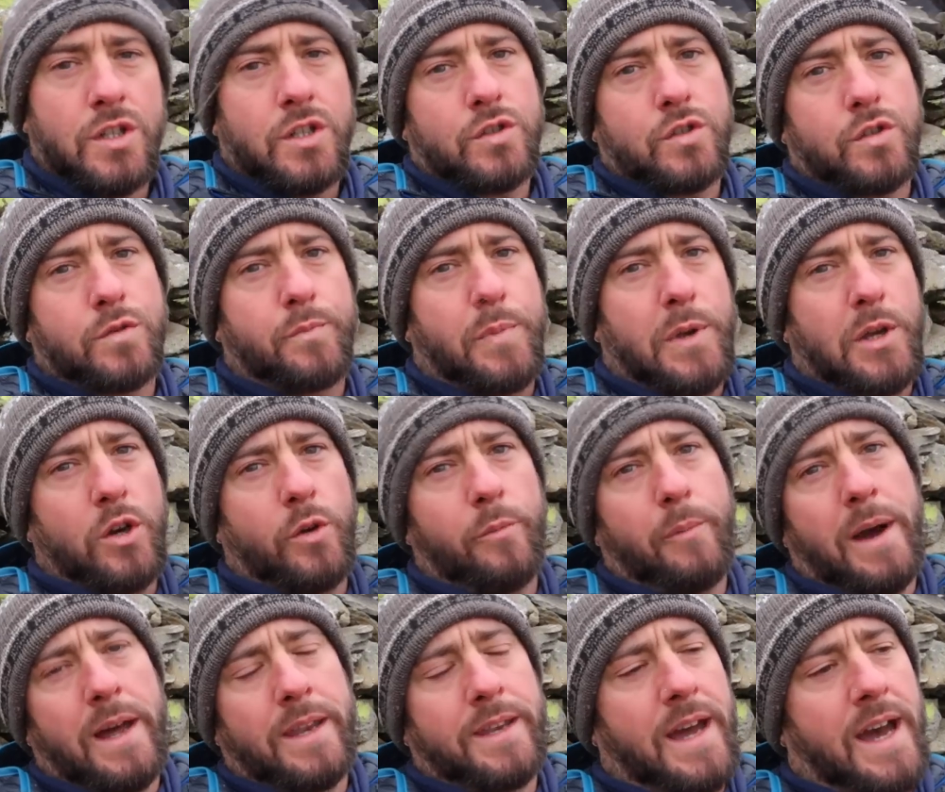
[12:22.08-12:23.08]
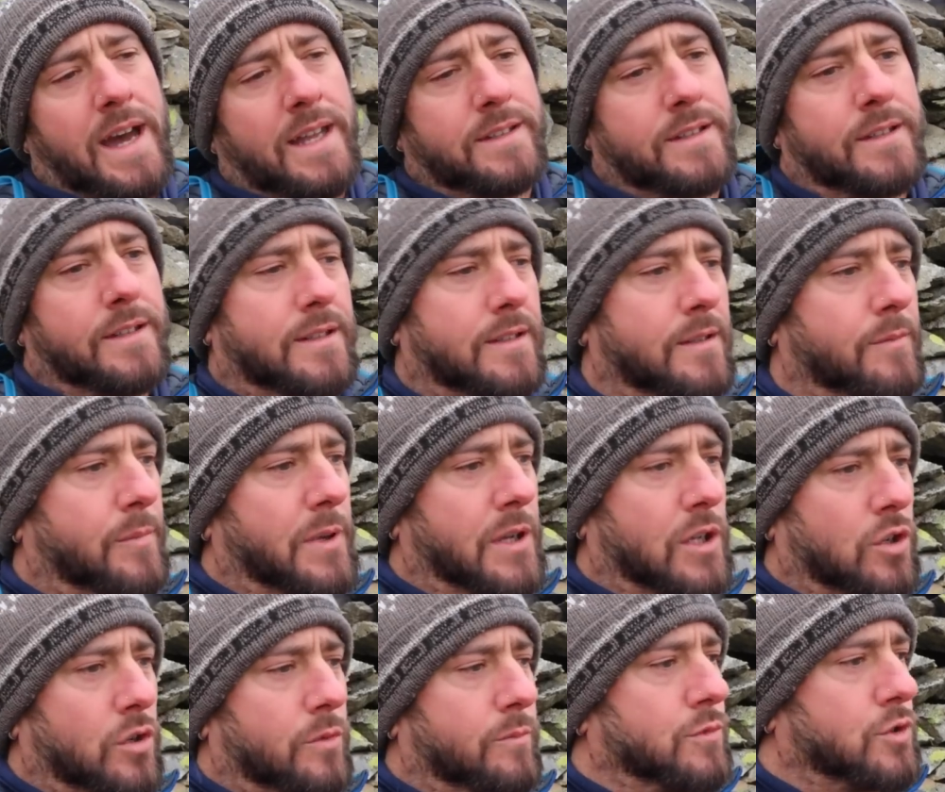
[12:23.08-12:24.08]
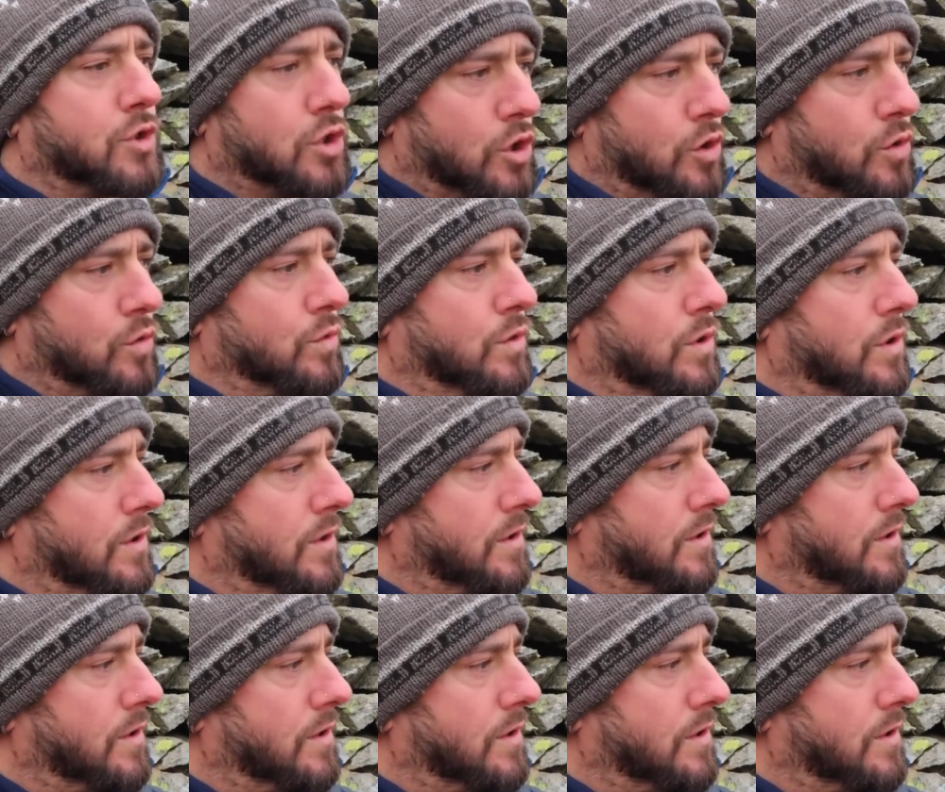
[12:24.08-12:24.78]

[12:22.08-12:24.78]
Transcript: Just big up my nan, big up June.